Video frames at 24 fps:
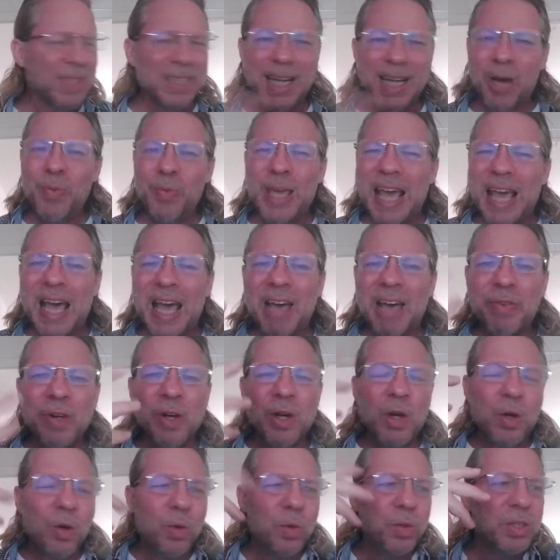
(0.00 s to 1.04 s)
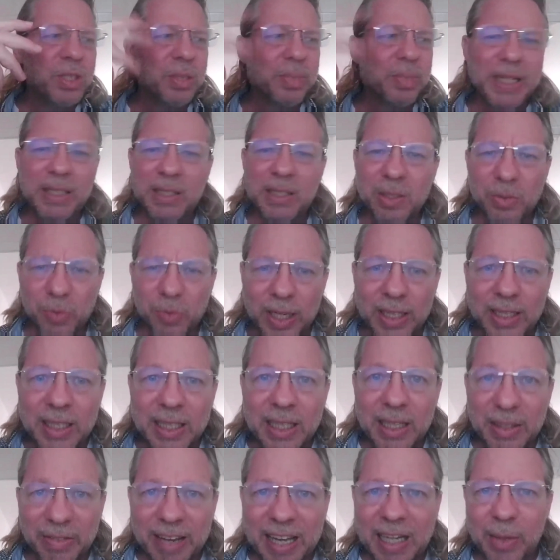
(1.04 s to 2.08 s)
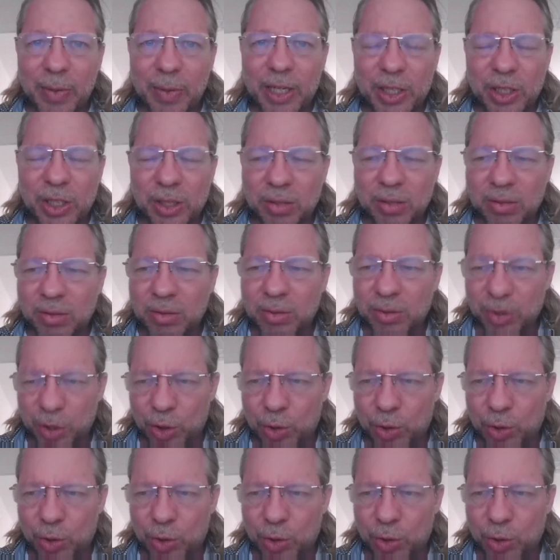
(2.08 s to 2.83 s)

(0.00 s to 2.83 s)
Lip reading: Now we have automated writing evaluation